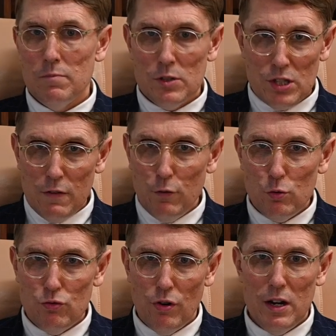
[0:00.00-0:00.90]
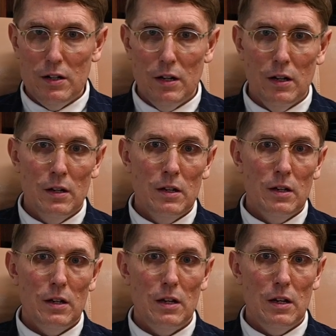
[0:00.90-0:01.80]
seafood trader
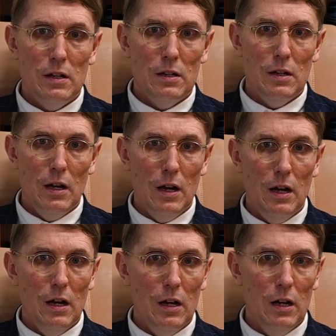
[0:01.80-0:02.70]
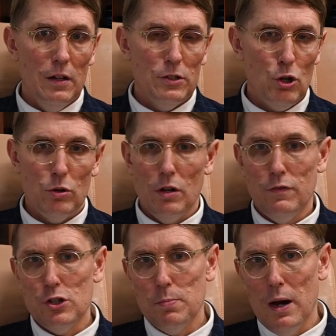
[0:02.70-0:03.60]
in the Tokyo
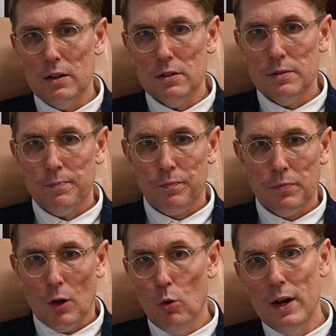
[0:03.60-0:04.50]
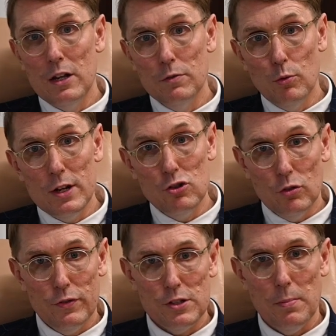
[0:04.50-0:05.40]
fish market or any of the regional
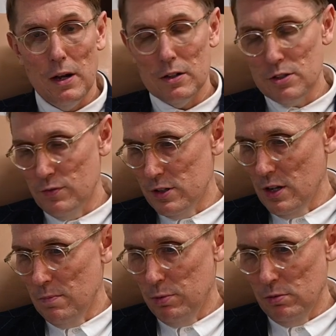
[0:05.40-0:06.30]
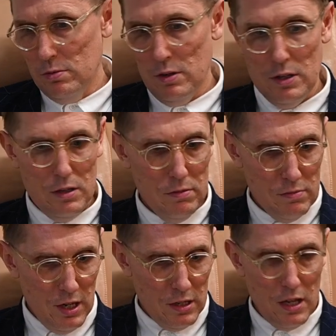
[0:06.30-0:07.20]
fish markets, for example, in,
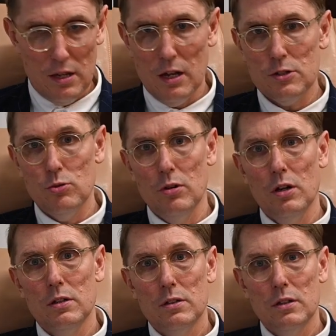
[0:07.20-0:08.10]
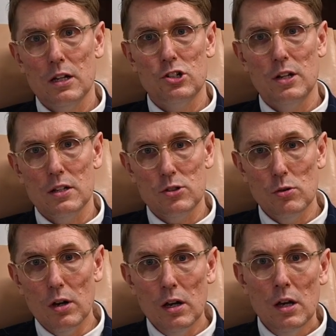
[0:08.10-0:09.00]
say, Kikatsura,
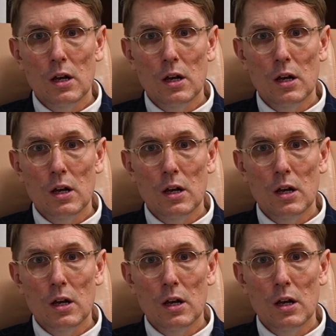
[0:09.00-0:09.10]
Nachikatsura,